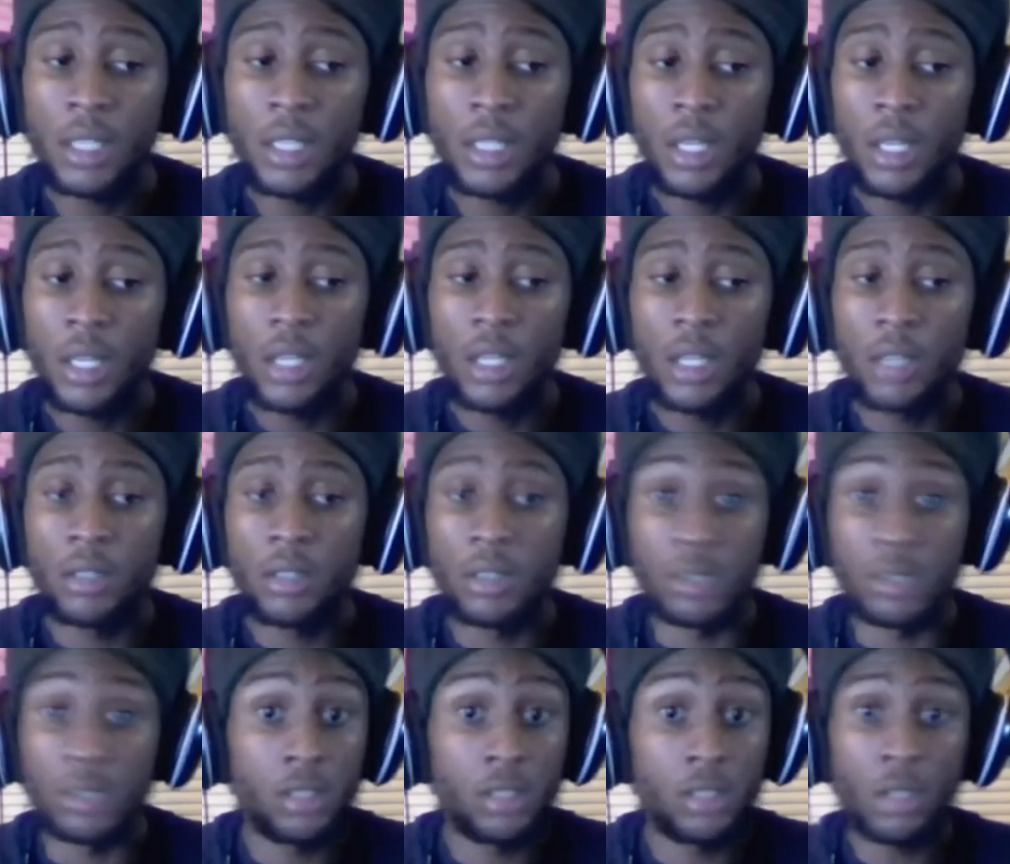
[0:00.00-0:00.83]
there are
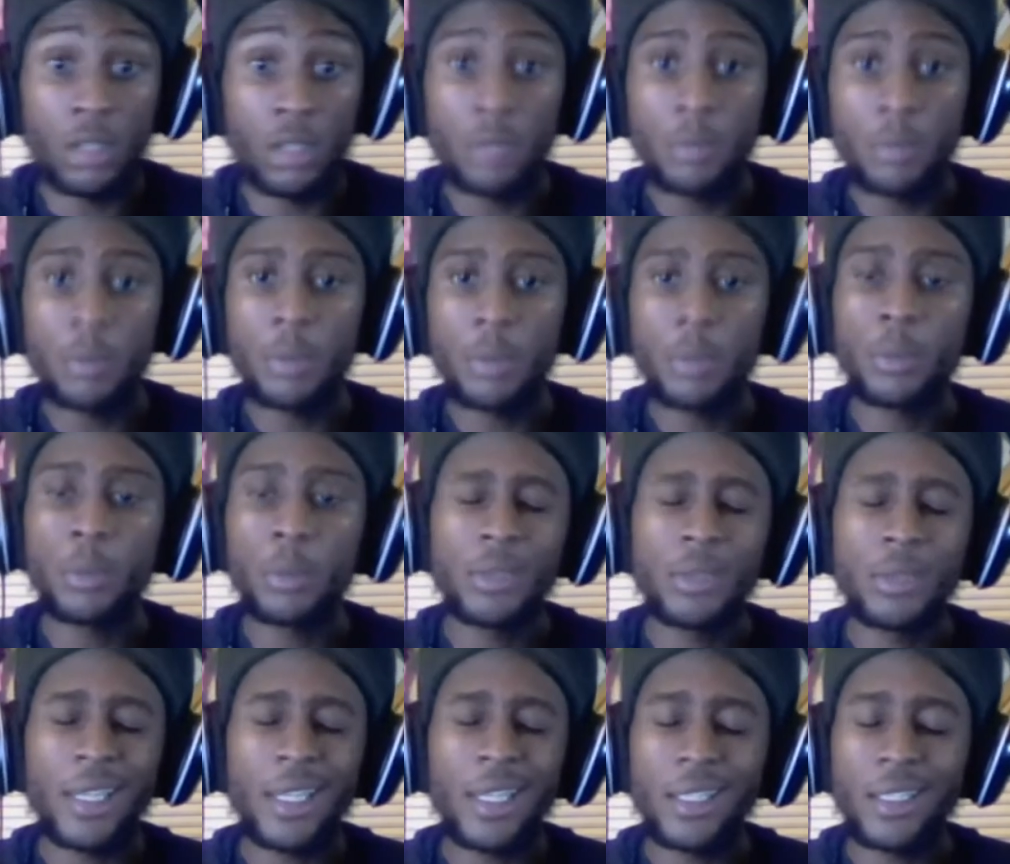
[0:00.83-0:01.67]
just certain people
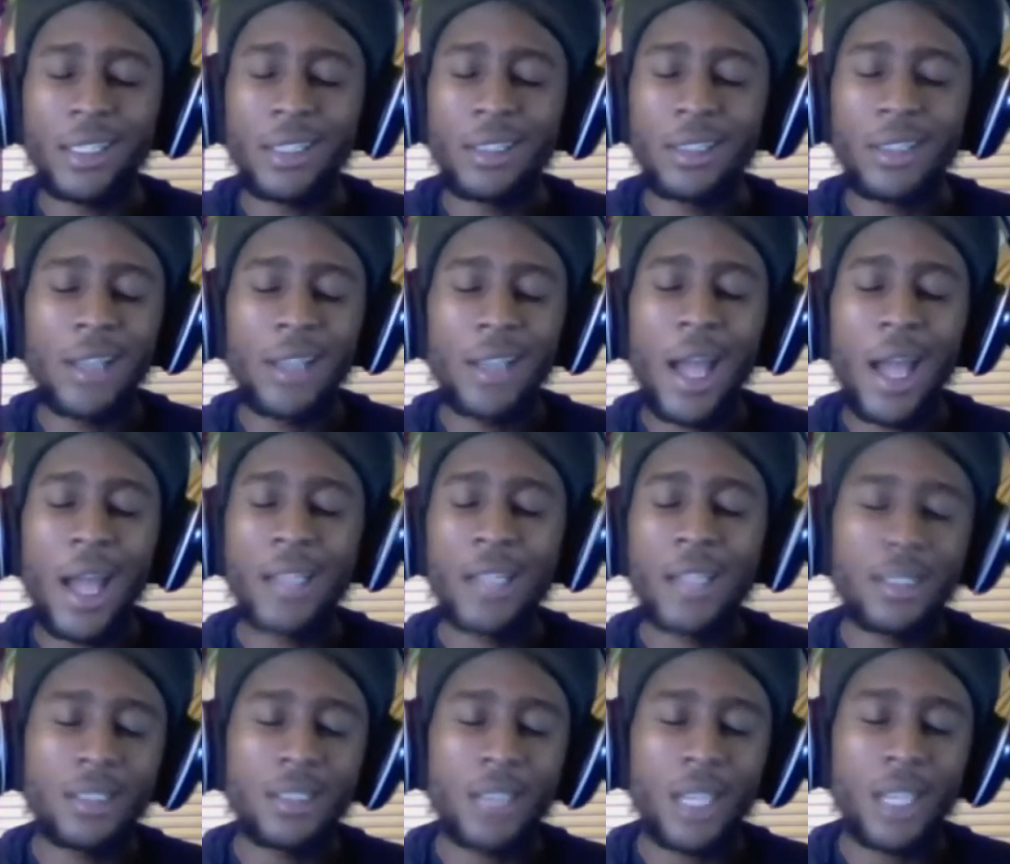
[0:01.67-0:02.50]
that cannot
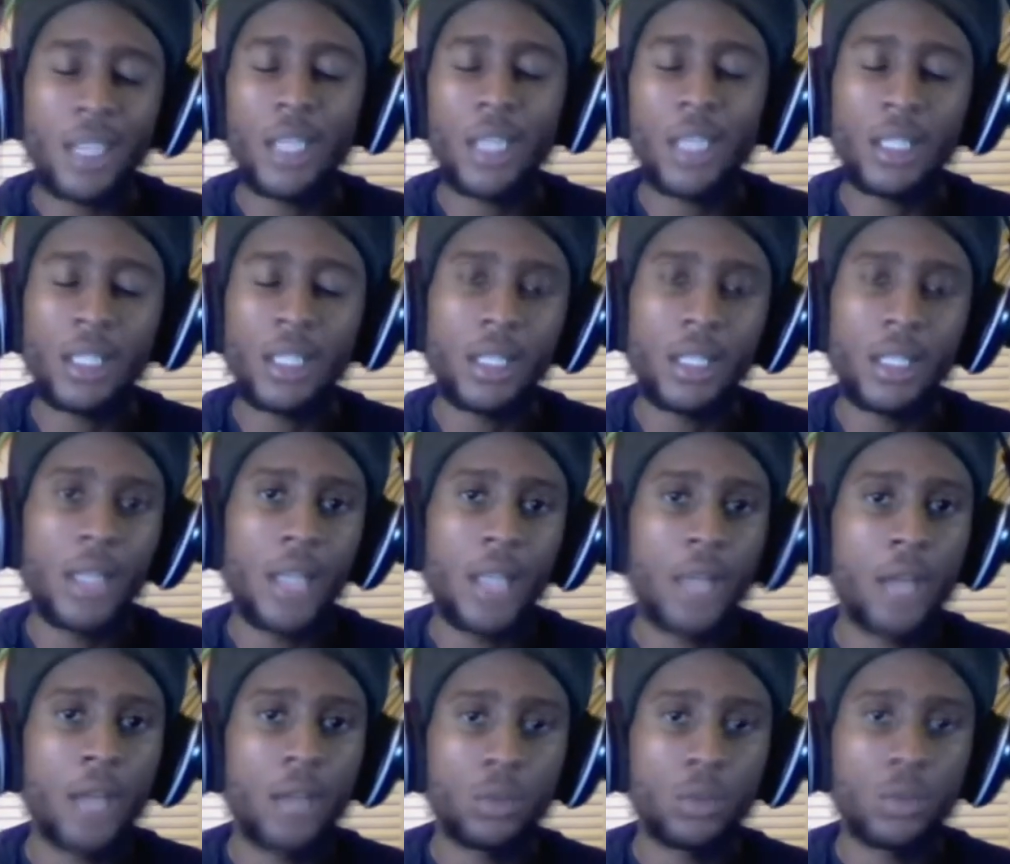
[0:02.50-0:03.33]
take and
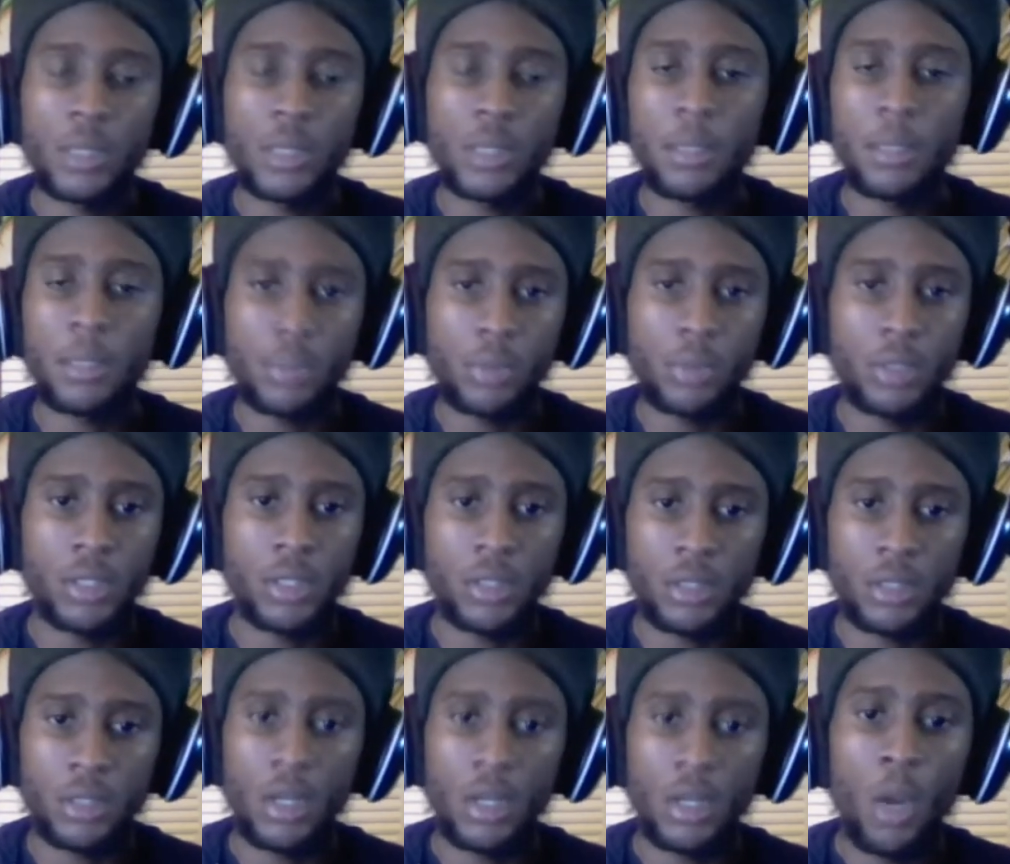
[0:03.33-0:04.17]
handle that
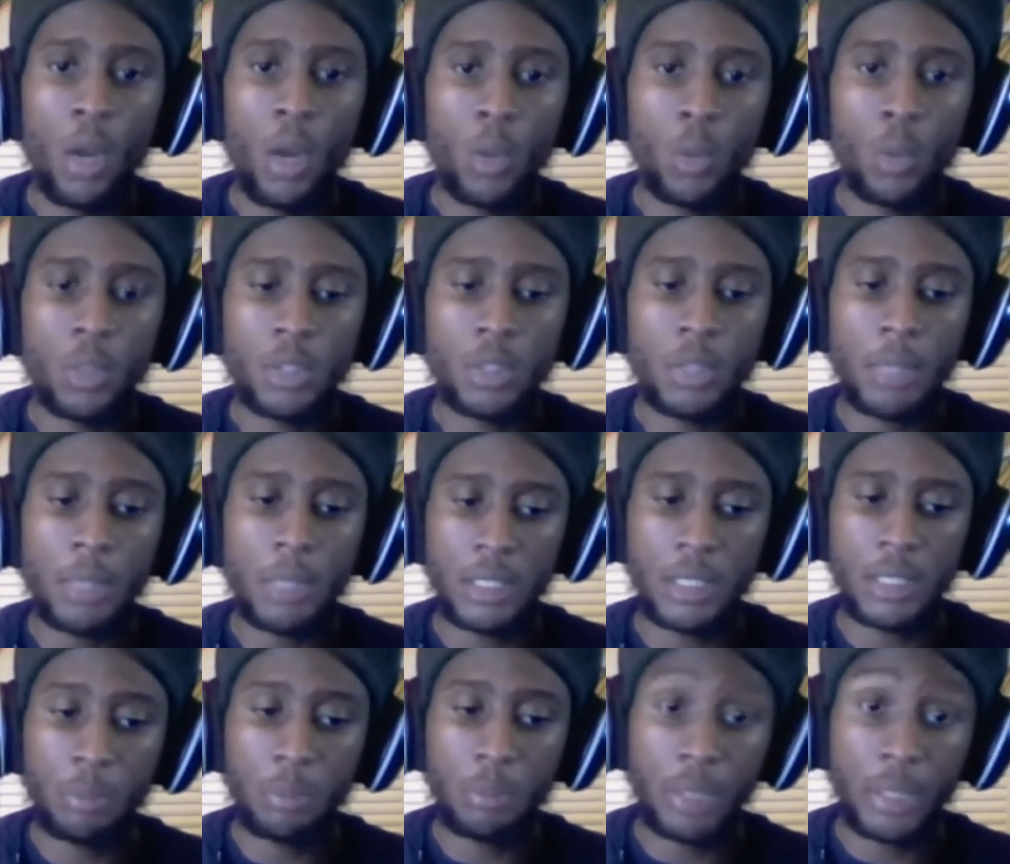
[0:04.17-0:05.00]
pressure, which makes
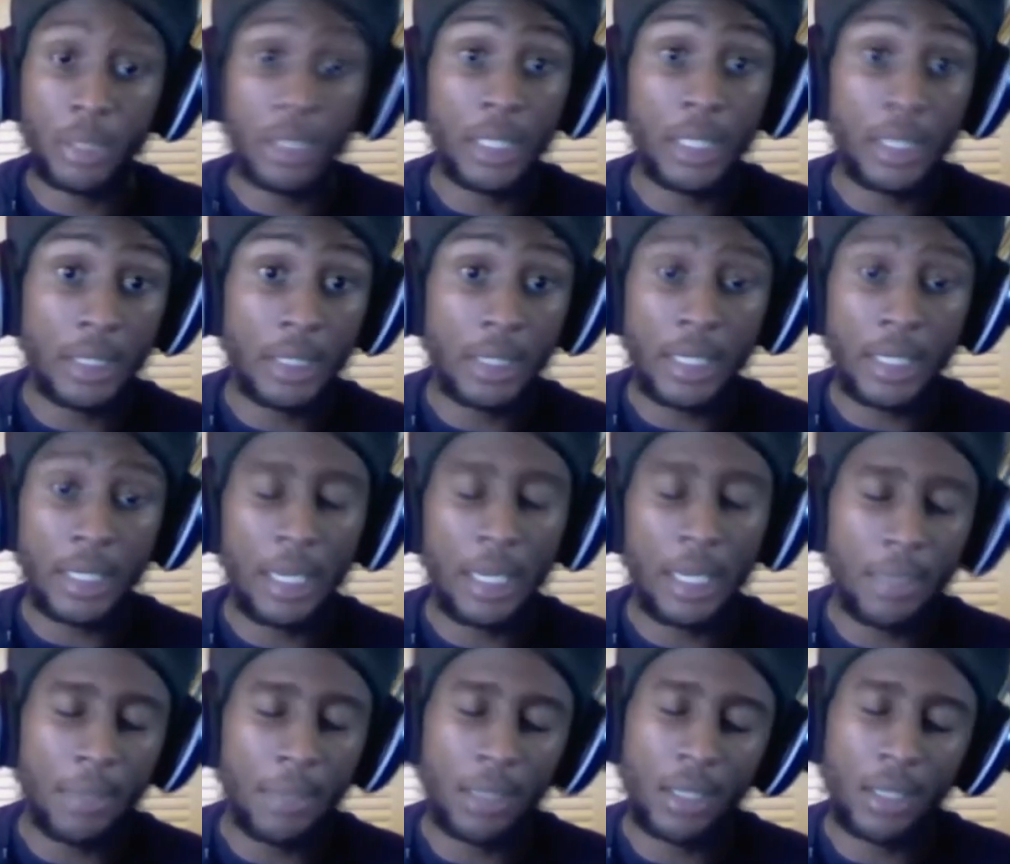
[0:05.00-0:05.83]
playing the game
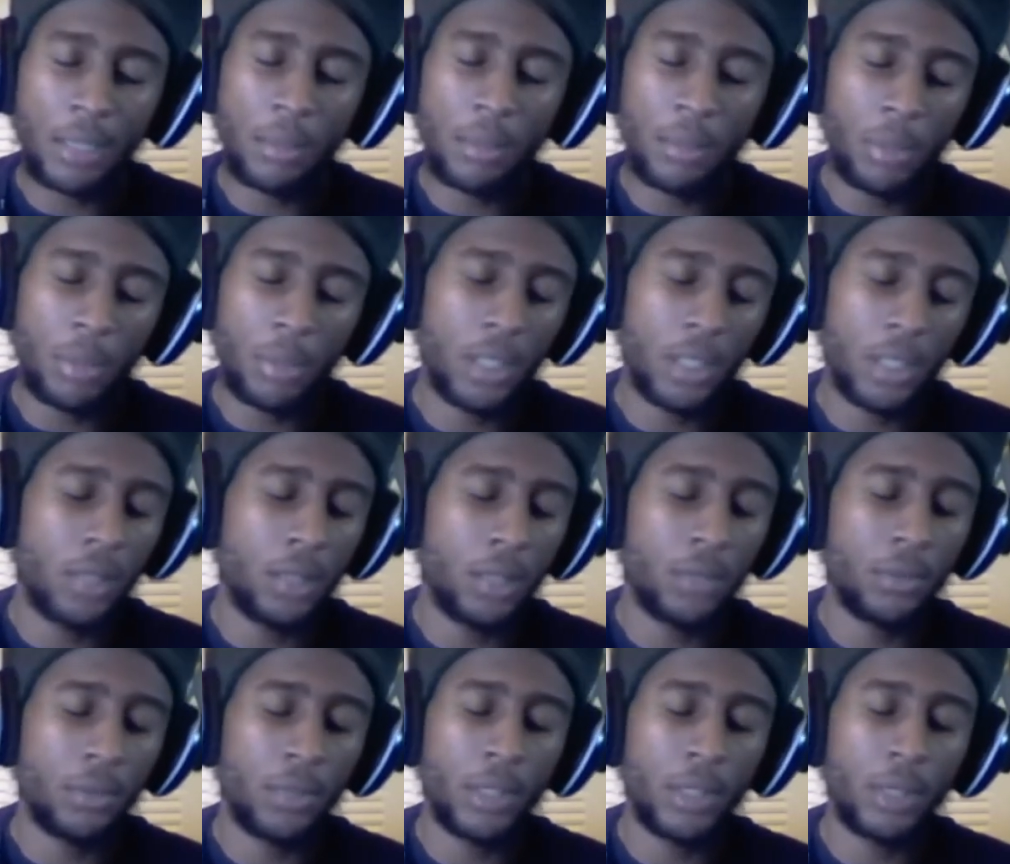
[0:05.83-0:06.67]
at a competitive
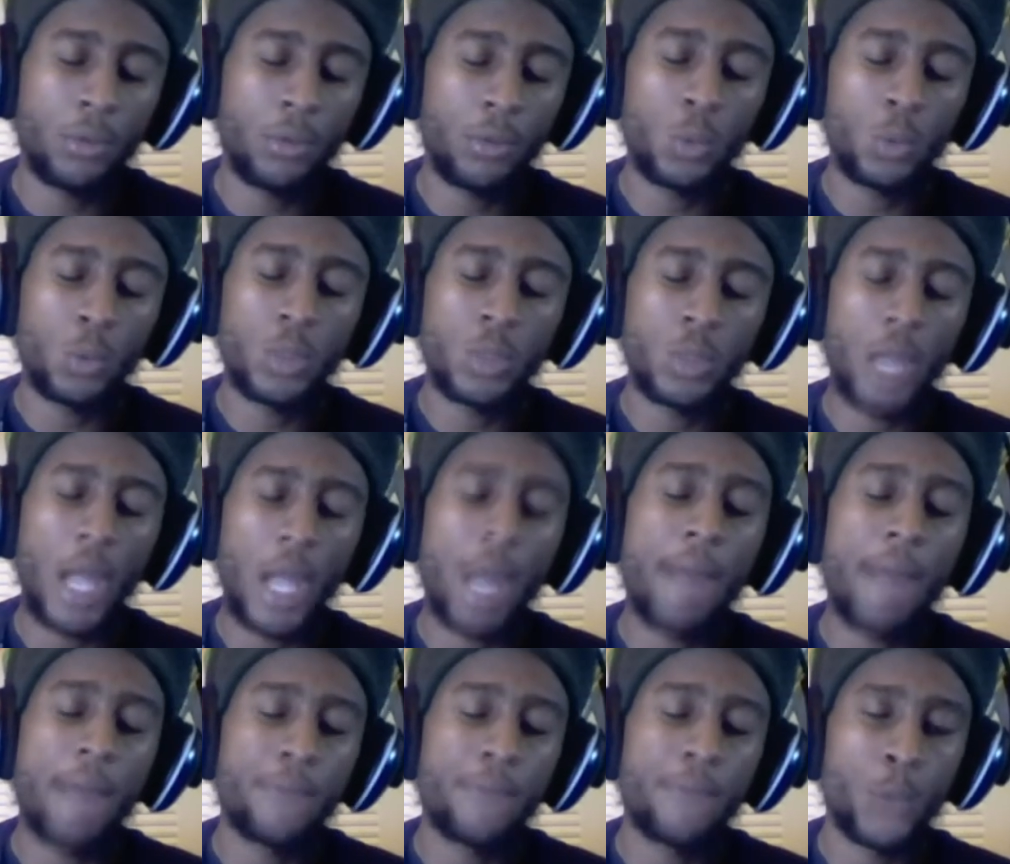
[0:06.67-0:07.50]
level not
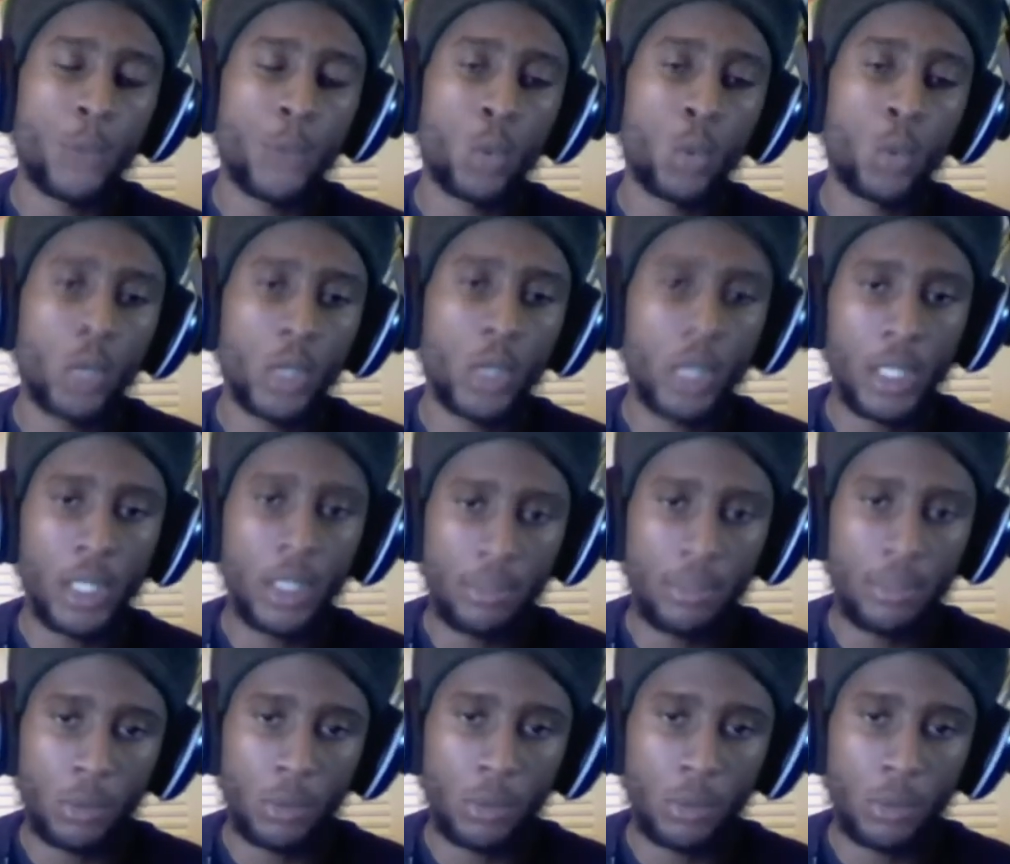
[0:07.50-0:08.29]
for everyone.